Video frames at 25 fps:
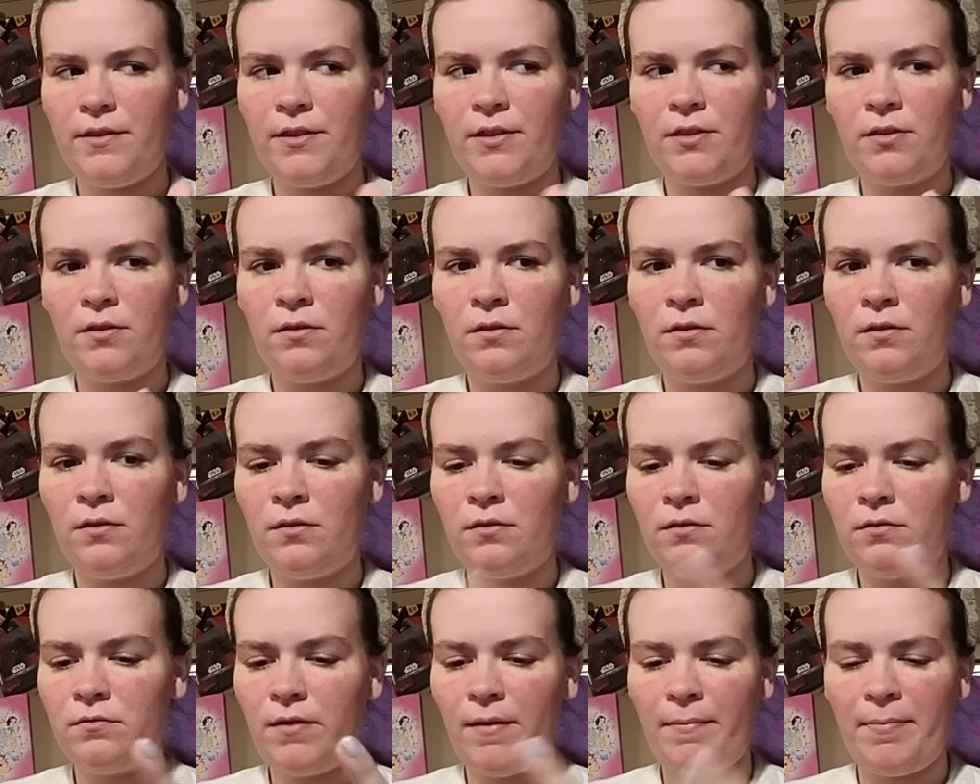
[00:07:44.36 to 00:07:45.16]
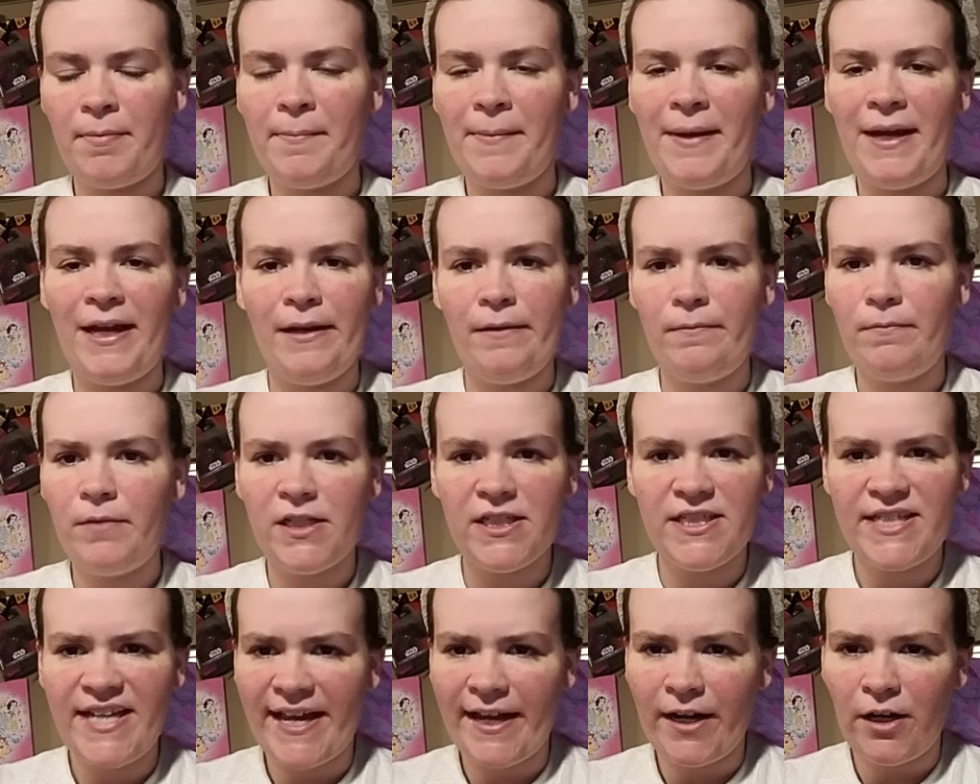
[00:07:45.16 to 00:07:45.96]
little
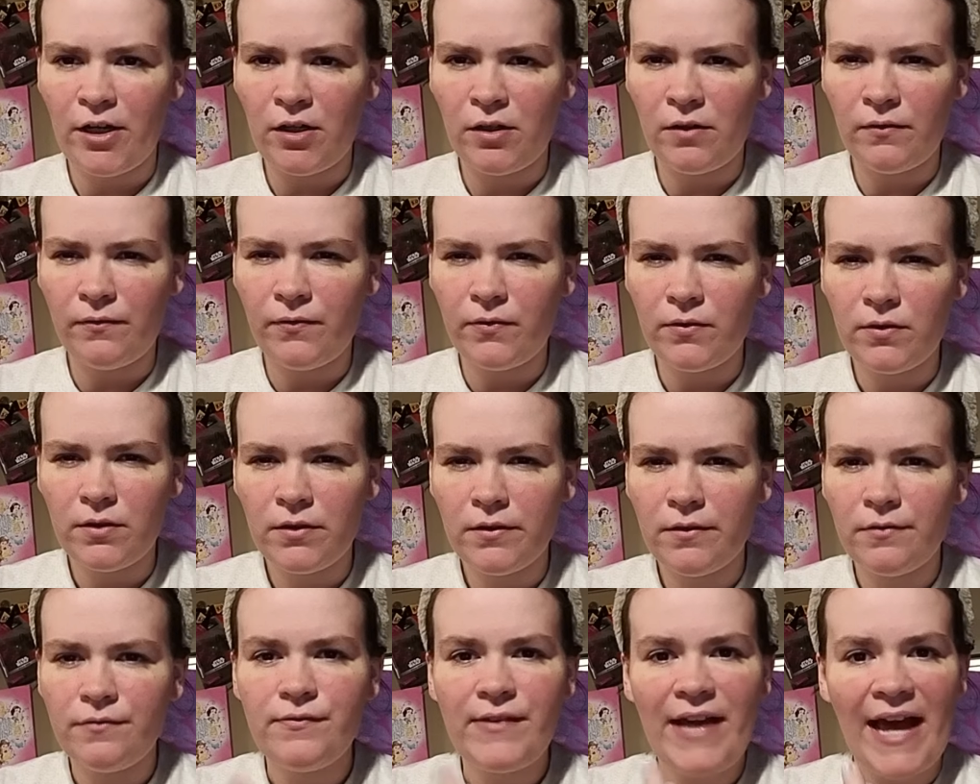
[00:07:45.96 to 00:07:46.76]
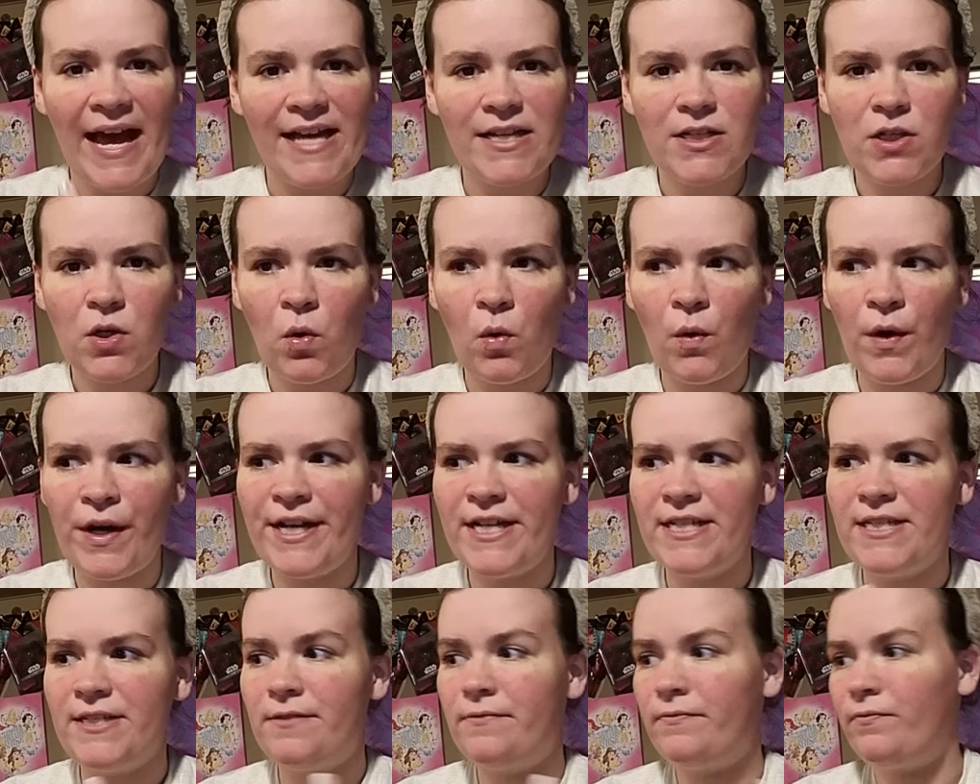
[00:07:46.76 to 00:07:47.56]
Rubbermaid container full of cat
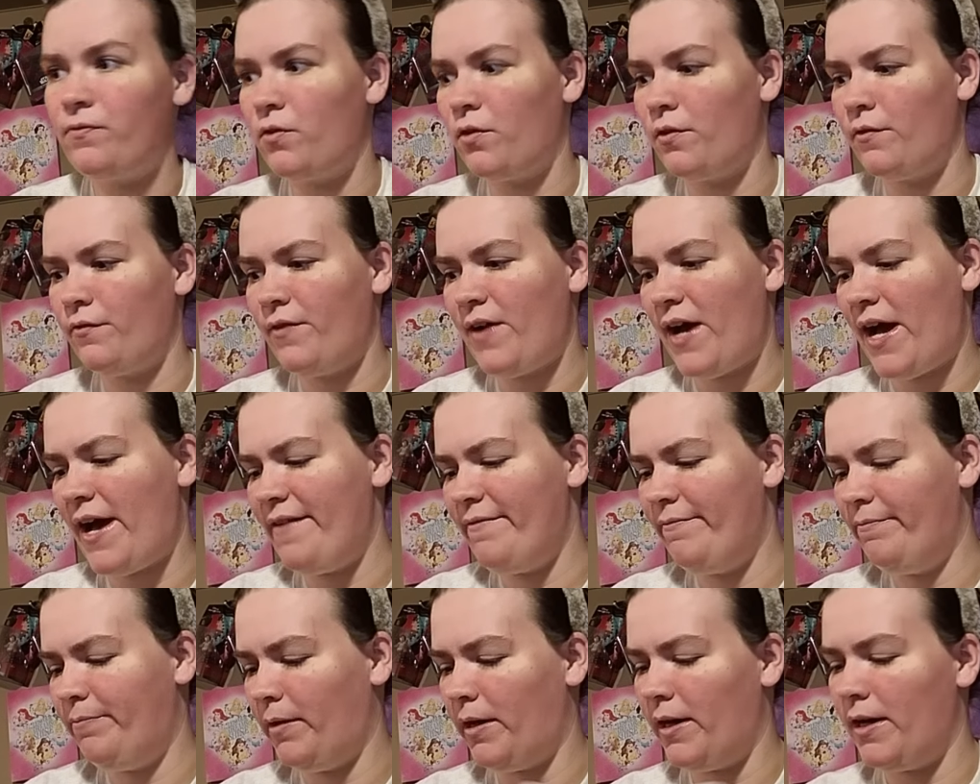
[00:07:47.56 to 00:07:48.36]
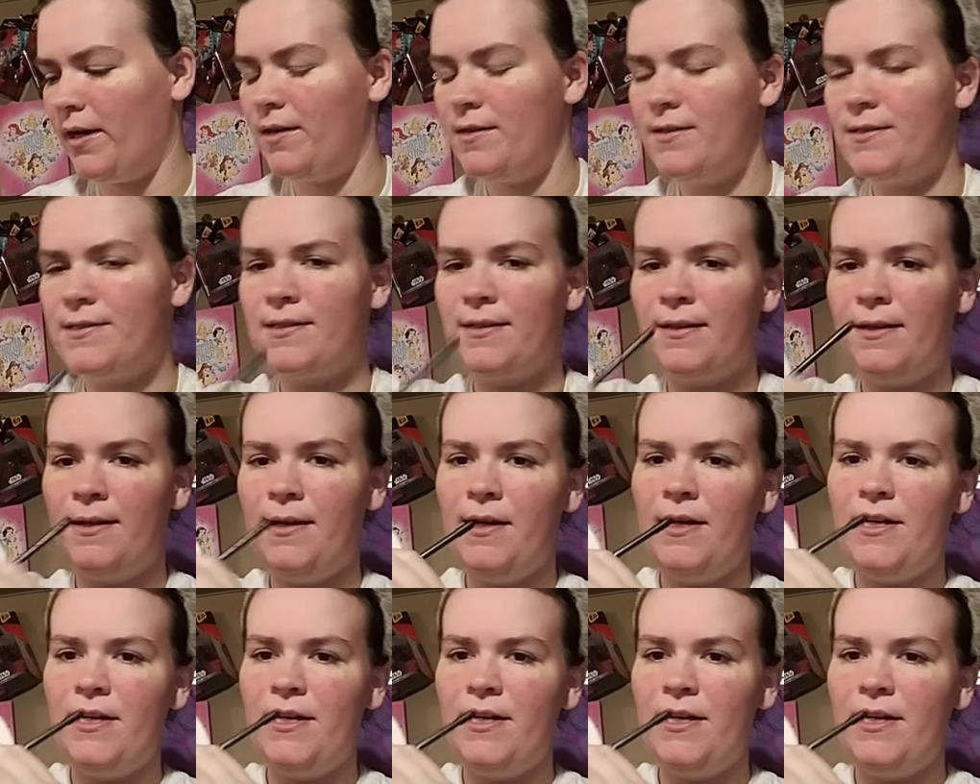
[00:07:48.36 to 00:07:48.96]
toys for five bucks.